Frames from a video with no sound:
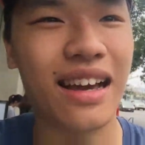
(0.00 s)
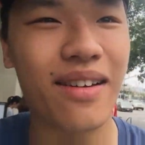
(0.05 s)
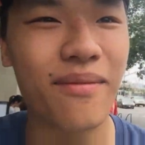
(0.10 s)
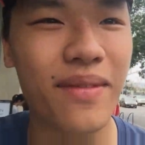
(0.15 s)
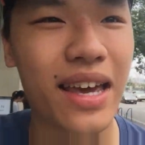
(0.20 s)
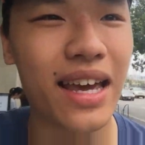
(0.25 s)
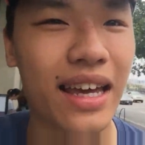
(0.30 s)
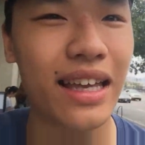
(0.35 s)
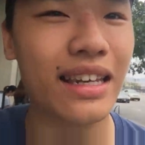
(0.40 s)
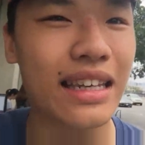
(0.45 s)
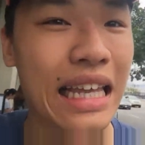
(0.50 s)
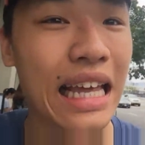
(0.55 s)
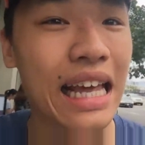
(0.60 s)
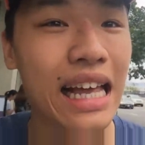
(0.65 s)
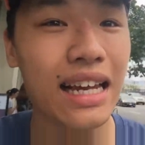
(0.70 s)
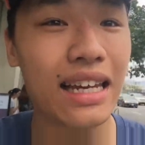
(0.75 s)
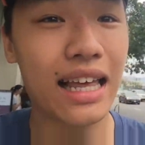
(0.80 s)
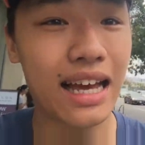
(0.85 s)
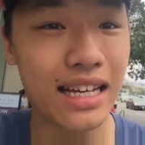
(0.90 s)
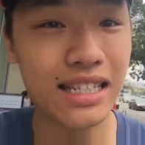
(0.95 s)
I mean,
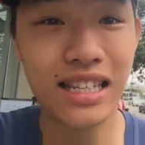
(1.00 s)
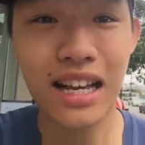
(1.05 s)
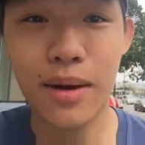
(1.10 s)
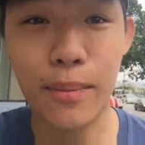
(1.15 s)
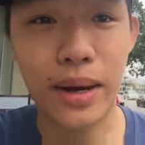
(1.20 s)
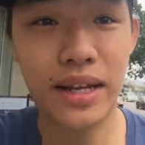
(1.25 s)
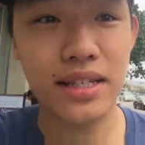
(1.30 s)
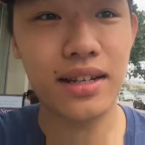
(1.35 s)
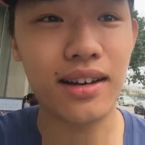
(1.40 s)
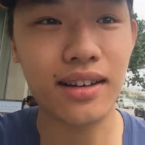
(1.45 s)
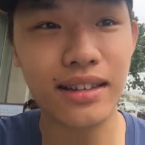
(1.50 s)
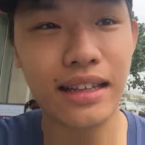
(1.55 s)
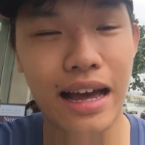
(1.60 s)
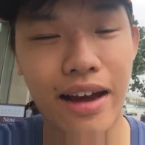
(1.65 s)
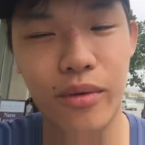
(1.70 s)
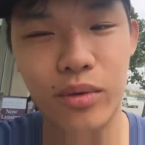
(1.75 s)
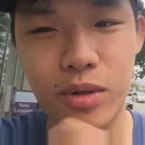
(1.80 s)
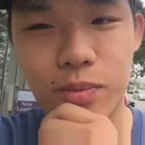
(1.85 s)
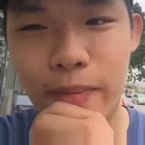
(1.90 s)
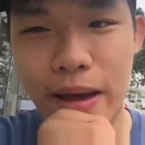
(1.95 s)
last time I done
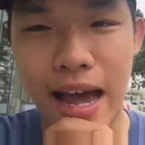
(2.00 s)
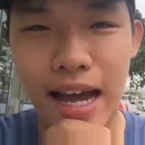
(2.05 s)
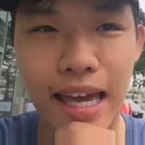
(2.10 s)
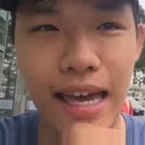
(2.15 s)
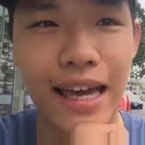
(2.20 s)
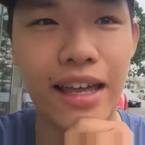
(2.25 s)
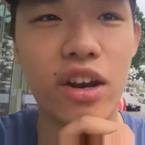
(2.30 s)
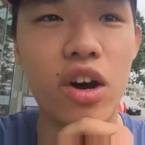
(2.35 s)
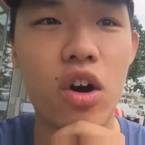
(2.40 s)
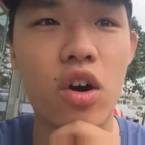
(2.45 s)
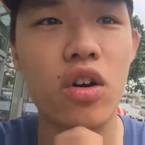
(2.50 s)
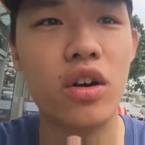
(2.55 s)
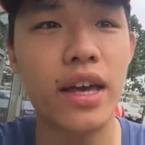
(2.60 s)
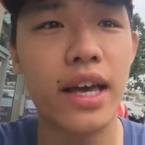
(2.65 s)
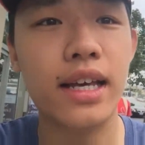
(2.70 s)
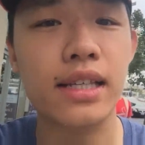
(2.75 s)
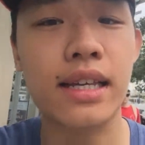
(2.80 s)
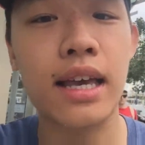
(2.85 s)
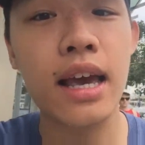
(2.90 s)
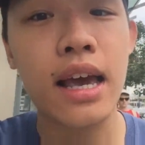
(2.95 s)
that was back in
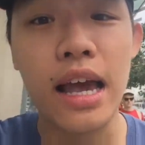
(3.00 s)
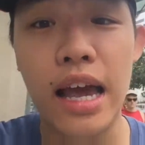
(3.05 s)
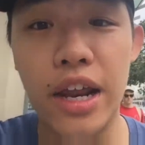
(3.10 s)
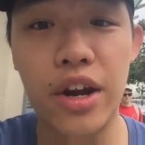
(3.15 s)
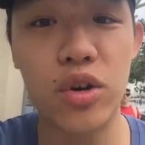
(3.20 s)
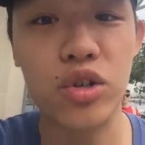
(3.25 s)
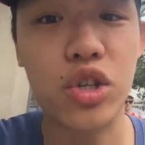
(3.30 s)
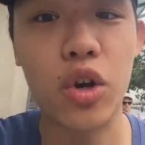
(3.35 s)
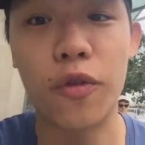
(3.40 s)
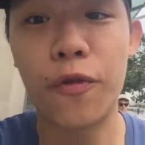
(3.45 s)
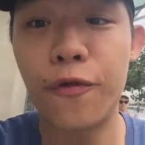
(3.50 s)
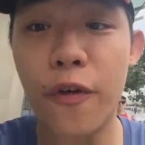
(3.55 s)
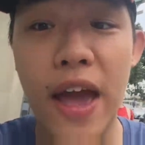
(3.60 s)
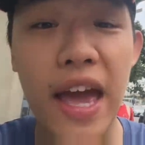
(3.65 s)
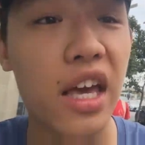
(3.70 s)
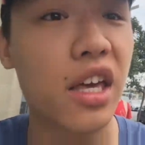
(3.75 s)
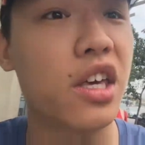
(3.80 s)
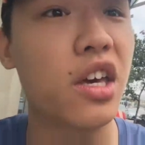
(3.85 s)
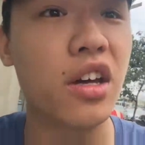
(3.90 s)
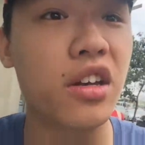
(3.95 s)
August, and also
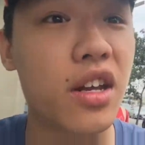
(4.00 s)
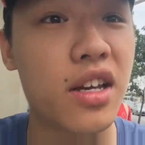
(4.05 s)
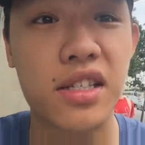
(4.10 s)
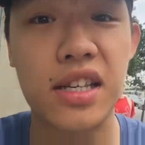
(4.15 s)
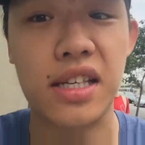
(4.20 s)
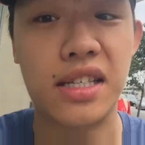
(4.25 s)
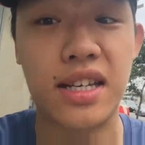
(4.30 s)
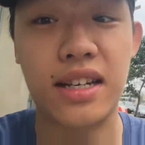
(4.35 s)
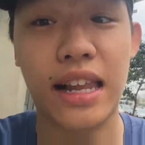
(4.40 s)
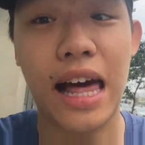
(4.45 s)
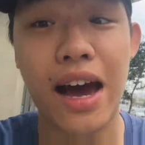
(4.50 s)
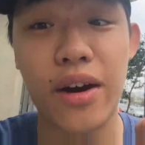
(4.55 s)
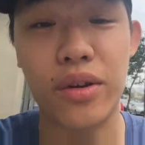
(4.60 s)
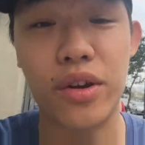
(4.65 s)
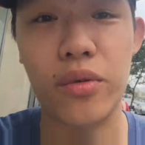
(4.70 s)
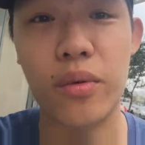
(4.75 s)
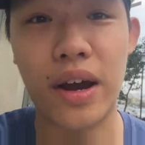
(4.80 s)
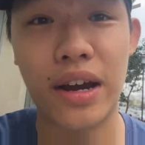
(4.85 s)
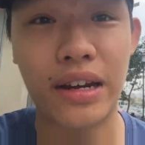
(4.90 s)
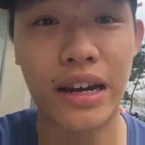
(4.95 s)
thank goodness it's
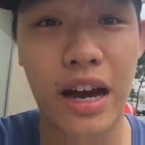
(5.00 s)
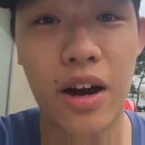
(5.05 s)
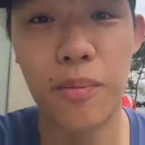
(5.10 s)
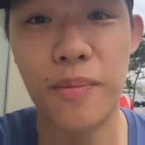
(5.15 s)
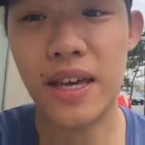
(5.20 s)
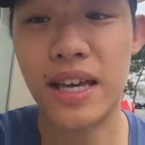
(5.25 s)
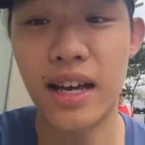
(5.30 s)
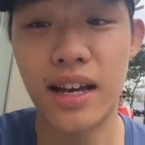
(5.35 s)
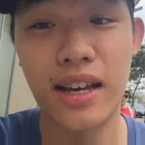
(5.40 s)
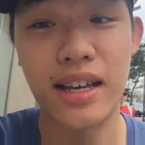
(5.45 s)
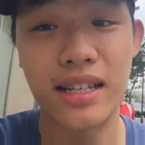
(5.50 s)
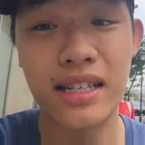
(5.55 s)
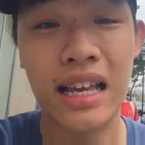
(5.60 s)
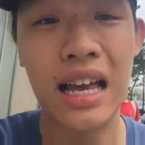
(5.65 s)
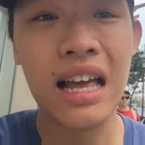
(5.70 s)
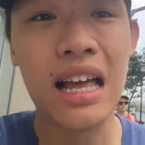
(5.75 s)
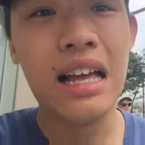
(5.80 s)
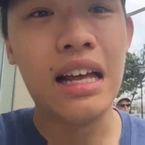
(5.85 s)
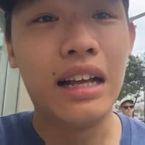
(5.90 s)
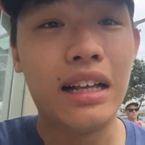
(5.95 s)
cloudy right now, because
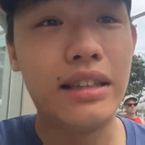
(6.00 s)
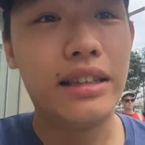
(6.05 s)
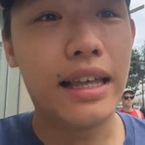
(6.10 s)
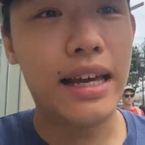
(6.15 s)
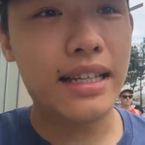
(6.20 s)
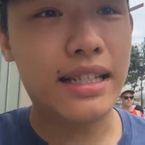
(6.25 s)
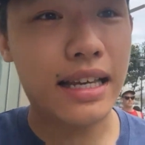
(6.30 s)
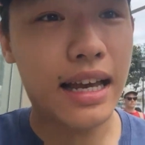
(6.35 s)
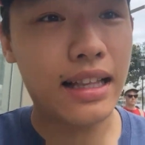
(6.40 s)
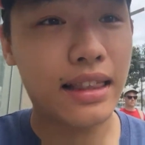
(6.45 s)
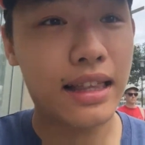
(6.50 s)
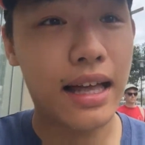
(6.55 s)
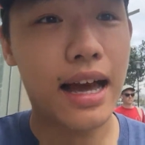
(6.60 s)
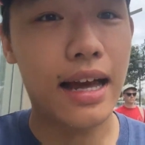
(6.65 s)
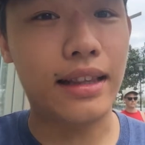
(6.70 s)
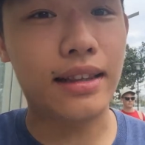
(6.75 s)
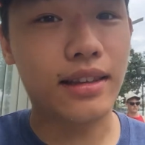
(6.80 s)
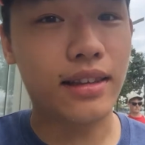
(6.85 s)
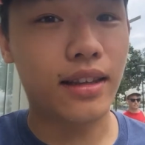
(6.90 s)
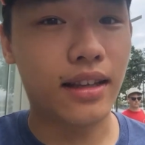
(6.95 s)
they said
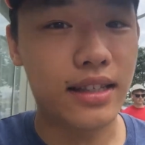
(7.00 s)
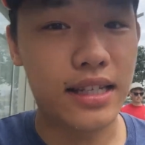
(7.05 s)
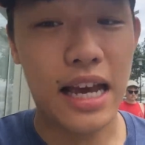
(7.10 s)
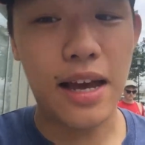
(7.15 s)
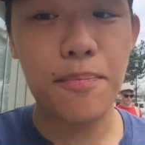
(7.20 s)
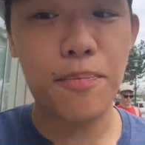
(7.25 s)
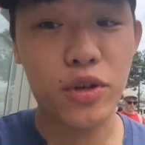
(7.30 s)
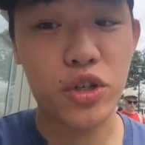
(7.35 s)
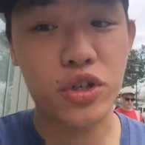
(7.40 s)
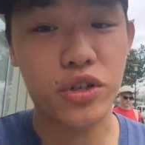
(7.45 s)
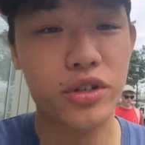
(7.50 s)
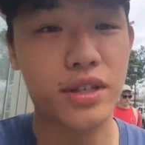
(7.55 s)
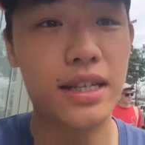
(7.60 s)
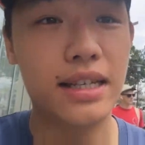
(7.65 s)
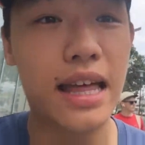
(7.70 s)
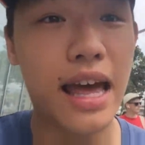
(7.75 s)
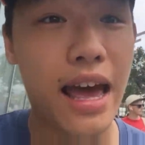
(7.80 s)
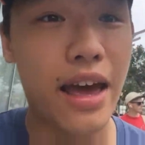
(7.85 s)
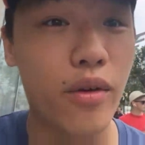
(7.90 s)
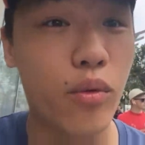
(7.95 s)
that the temperature
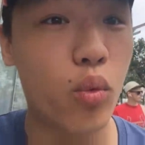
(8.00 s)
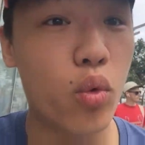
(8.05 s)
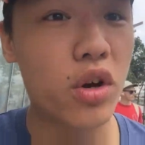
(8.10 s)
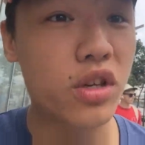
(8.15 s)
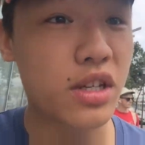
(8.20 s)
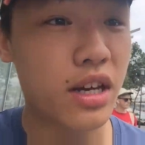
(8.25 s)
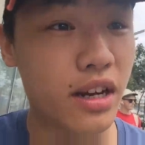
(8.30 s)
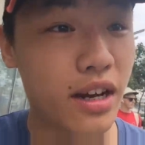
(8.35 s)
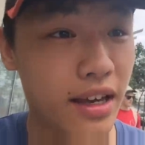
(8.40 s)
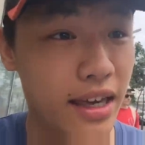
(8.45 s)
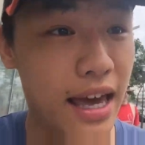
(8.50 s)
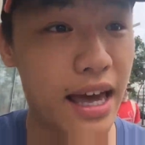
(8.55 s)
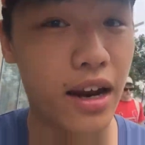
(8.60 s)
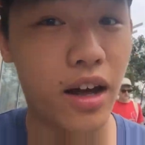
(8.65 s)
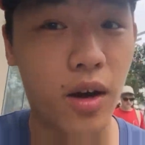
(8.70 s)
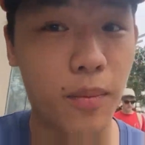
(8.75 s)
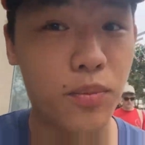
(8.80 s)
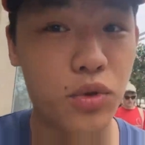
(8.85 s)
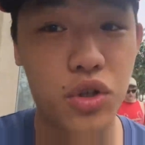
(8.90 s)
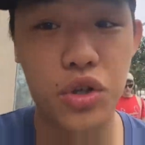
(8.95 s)
today was gonna get
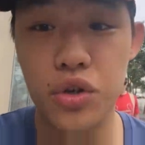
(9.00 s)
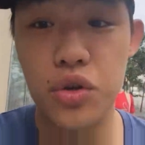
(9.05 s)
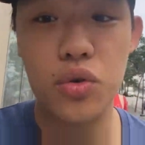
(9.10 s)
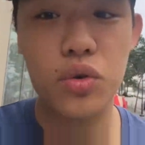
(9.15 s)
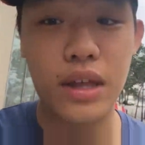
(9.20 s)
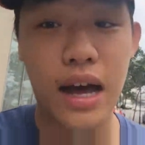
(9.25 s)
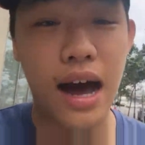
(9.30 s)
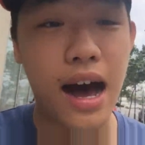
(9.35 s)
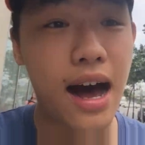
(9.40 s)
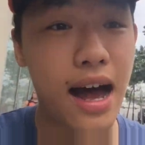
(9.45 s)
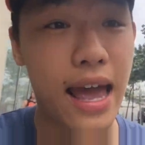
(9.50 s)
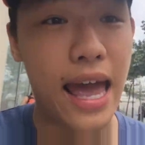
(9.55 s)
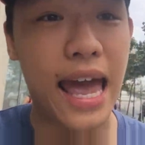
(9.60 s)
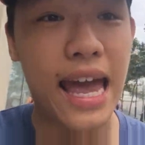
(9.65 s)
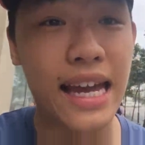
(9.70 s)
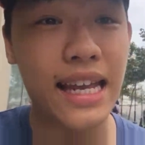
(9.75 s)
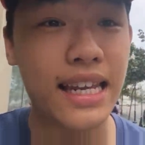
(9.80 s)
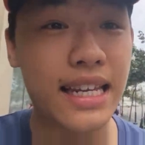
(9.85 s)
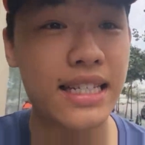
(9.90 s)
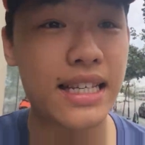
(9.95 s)
up to the high
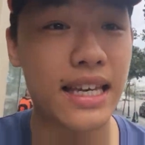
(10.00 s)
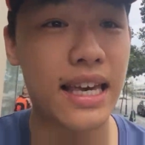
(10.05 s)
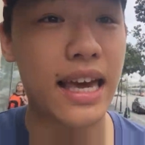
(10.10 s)
80s